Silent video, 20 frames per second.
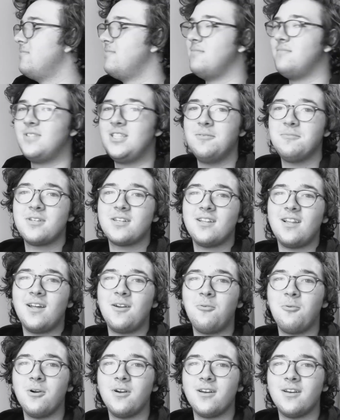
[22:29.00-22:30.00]
seems like a lot of
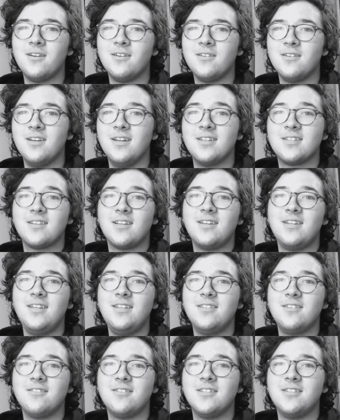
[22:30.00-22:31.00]
work. It's a lot
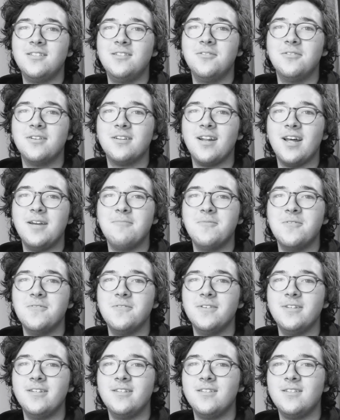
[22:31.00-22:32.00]
easier to just do it in
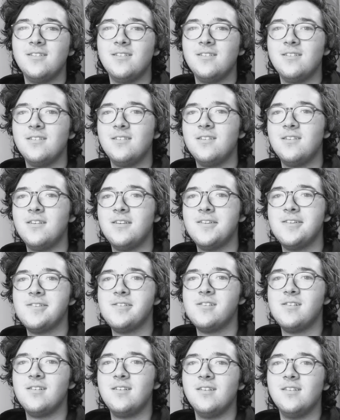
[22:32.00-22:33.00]
iMovie.
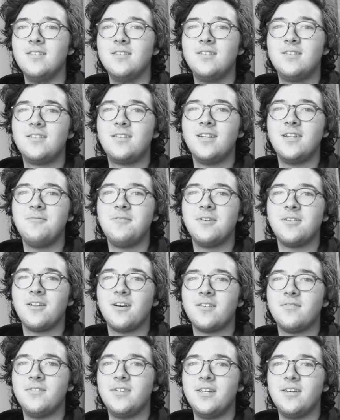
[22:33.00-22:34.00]
This is gonna be a
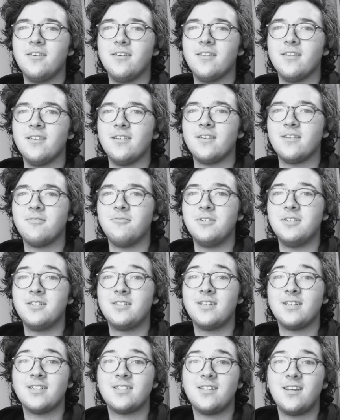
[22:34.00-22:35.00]
long video, I think, which is
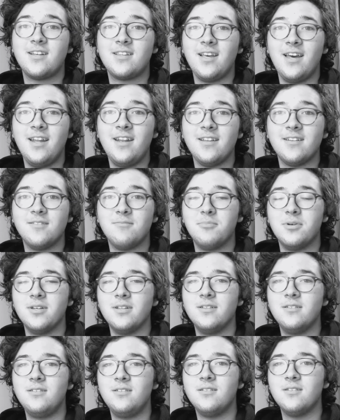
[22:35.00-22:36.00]
gonna suck to edit, but
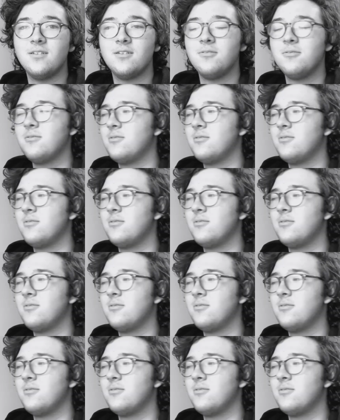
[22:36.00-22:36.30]
you know.